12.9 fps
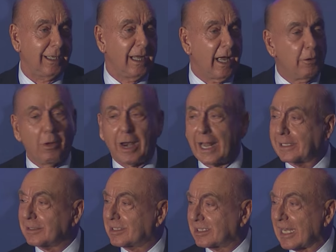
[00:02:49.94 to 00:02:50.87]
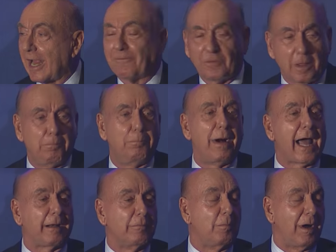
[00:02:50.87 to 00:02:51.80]
And all I could say from the
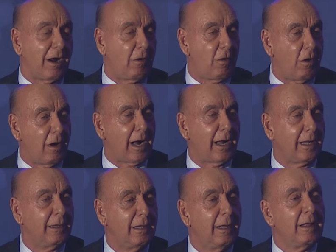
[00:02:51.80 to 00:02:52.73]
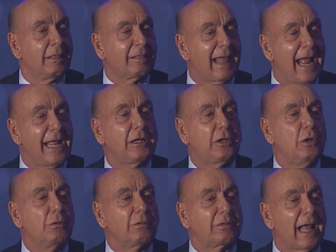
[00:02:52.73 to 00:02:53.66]
bottom of my heart, thank
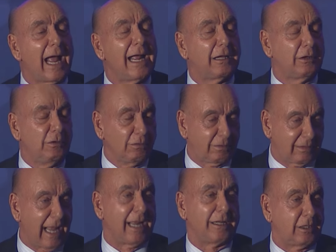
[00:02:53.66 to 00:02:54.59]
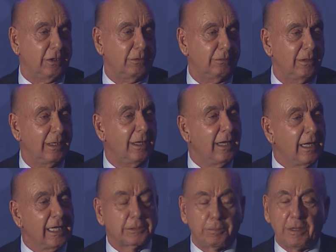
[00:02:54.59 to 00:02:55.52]
you, thank you, thank you.
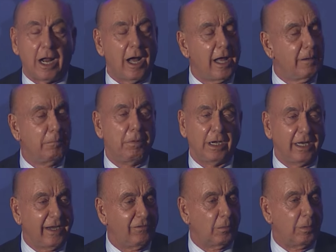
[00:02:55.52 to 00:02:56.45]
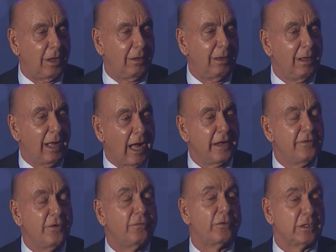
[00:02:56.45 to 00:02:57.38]
It's been unbelievable how
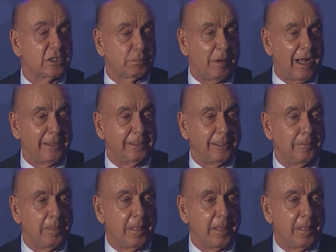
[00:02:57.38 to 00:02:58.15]
you've responded.